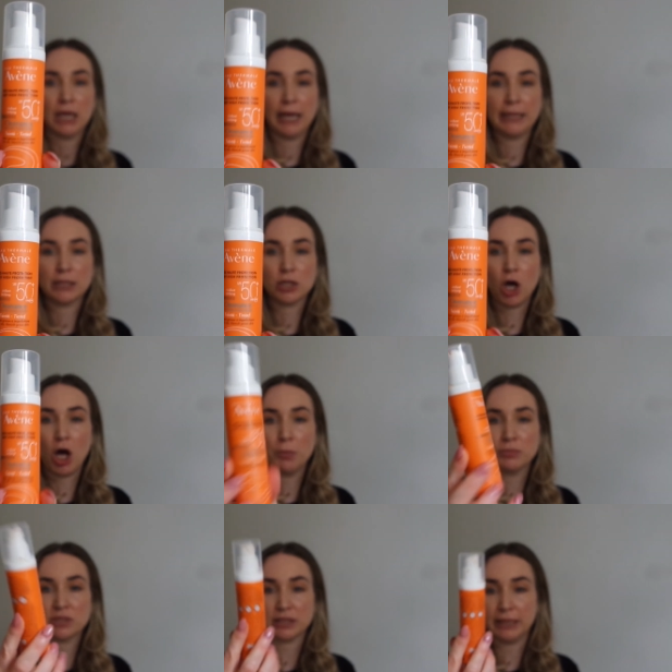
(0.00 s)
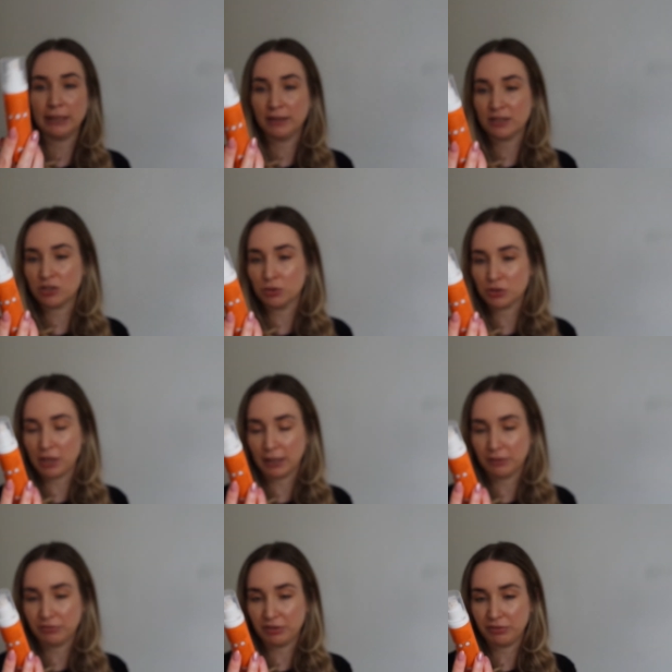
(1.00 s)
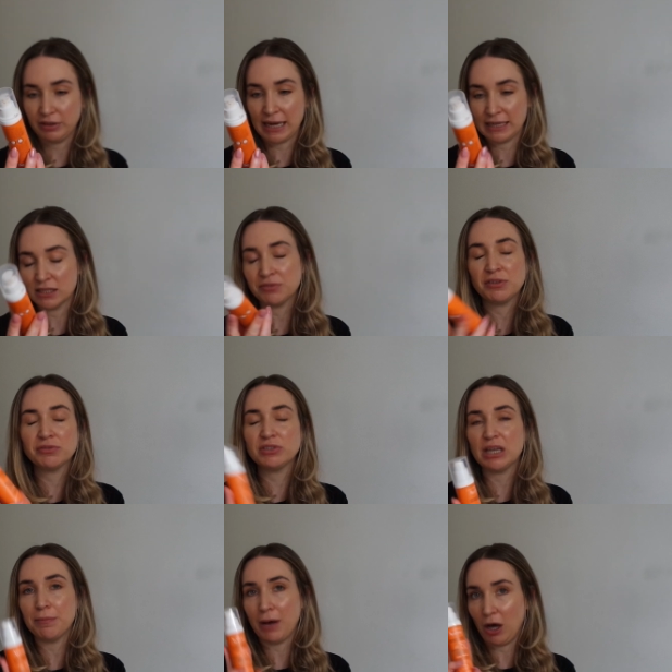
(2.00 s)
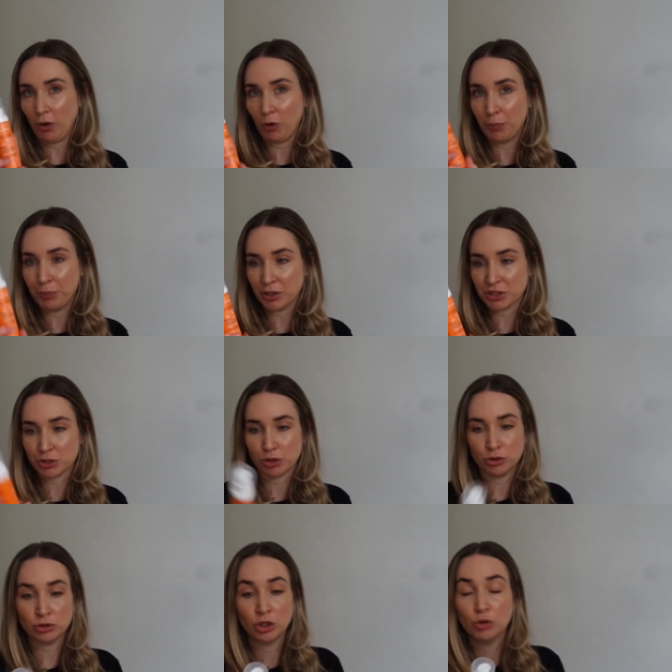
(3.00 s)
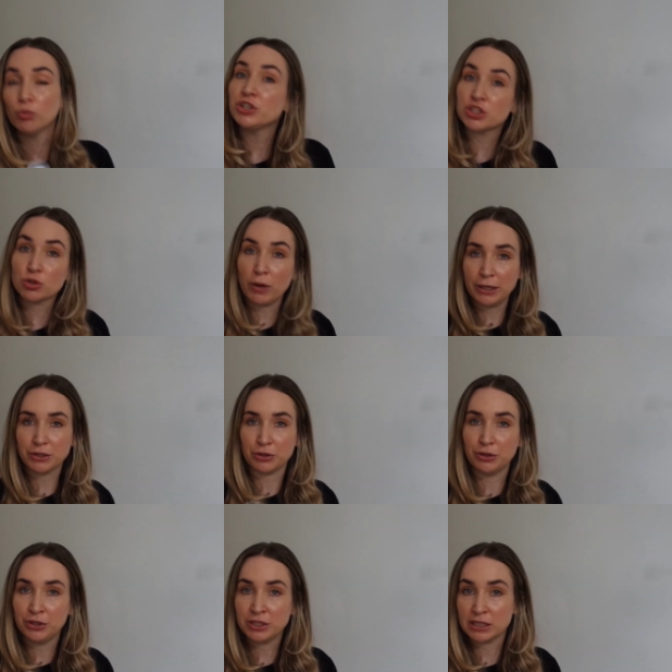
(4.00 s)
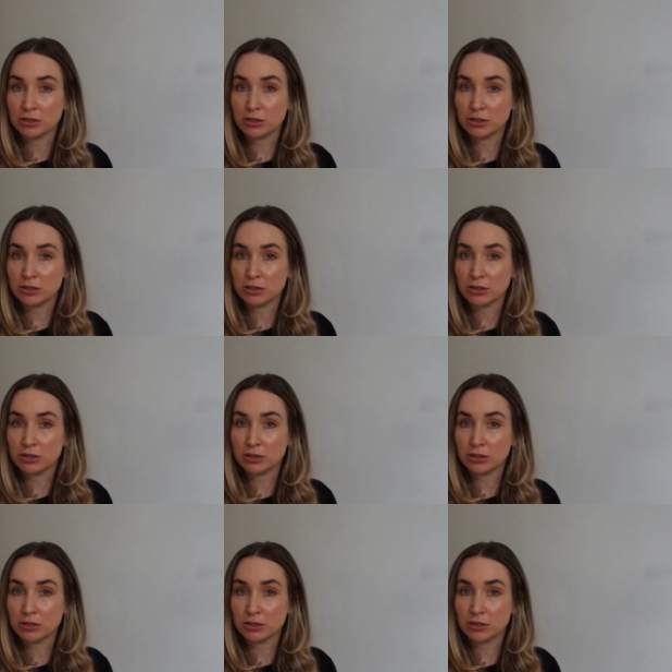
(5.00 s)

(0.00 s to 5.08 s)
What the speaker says: and it comes in, and this looks like a 50, yeah, it's a 50 ml bottle, which is quite good.